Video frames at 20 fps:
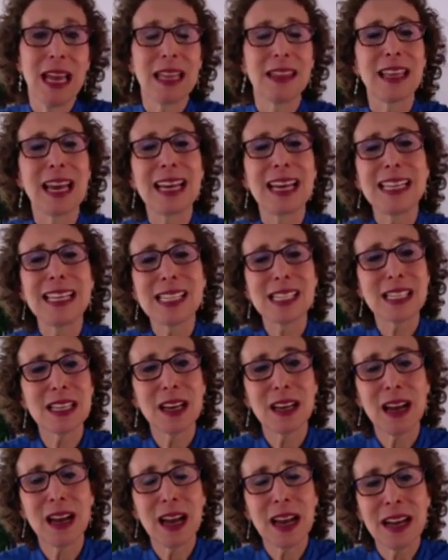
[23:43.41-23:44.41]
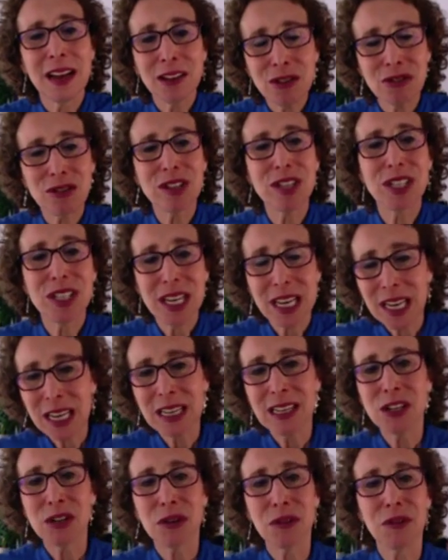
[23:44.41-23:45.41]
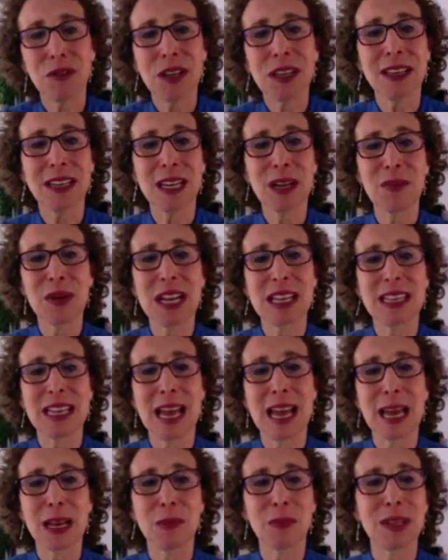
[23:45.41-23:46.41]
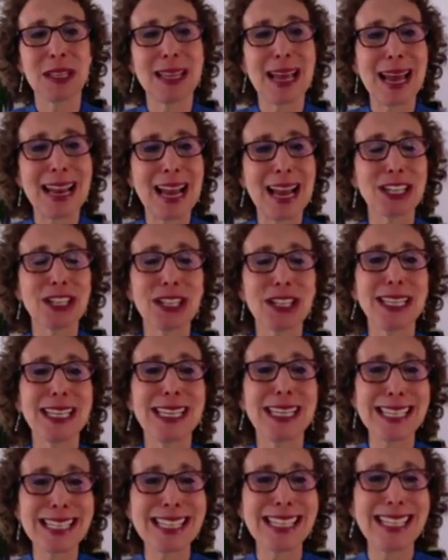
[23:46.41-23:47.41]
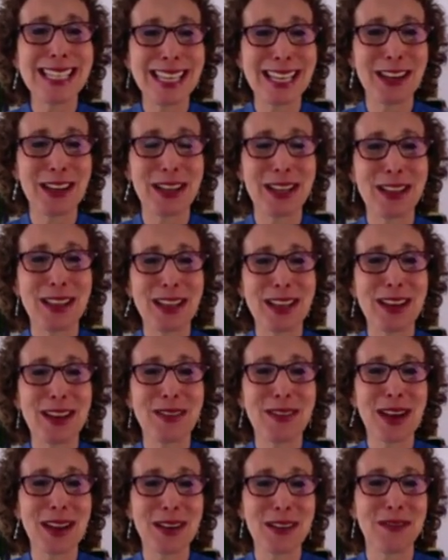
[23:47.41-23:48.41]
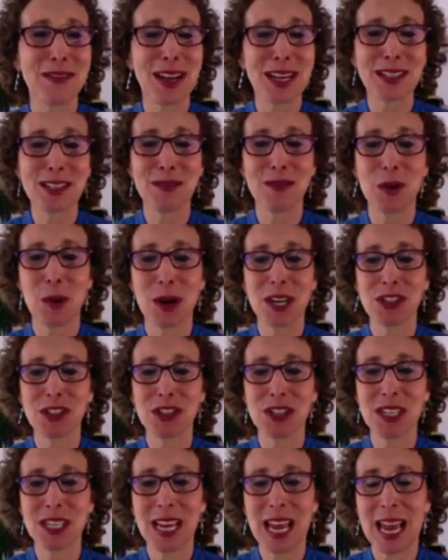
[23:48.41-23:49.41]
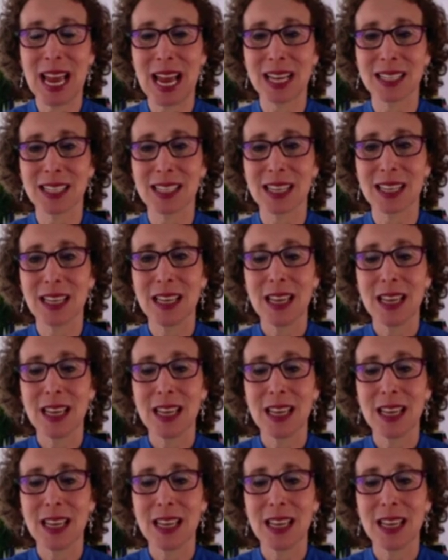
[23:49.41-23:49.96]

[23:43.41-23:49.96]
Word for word: that is i understand your feeling about that but that actually isn't the the an effective question to ask